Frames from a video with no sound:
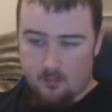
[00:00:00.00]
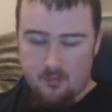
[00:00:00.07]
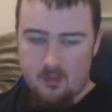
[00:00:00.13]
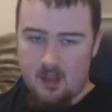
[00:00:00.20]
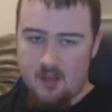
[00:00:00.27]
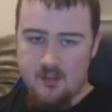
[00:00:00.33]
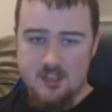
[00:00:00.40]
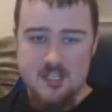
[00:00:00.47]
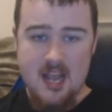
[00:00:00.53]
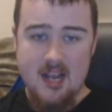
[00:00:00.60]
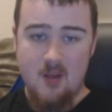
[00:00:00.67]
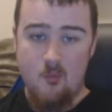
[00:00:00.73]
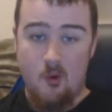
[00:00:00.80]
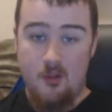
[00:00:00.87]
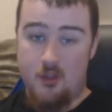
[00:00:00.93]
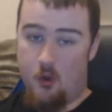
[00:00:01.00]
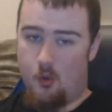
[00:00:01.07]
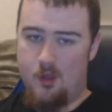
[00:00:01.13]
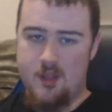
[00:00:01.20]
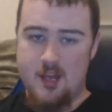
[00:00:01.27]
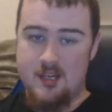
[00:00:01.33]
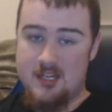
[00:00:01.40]
The second one, the only
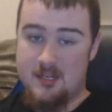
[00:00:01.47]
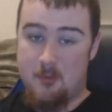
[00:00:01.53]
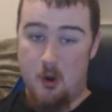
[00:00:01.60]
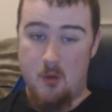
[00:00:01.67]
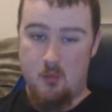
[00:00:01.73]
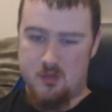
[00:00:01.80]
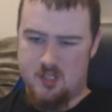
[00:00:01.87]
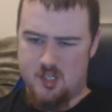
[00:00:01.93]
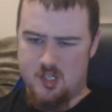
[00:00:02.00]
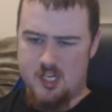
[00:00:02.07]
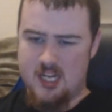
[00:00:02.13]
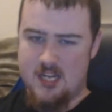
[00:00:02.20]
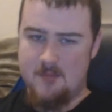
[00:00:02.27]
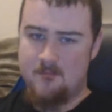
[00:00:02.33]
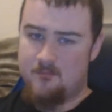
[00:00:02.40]
thing disappointing was the tea.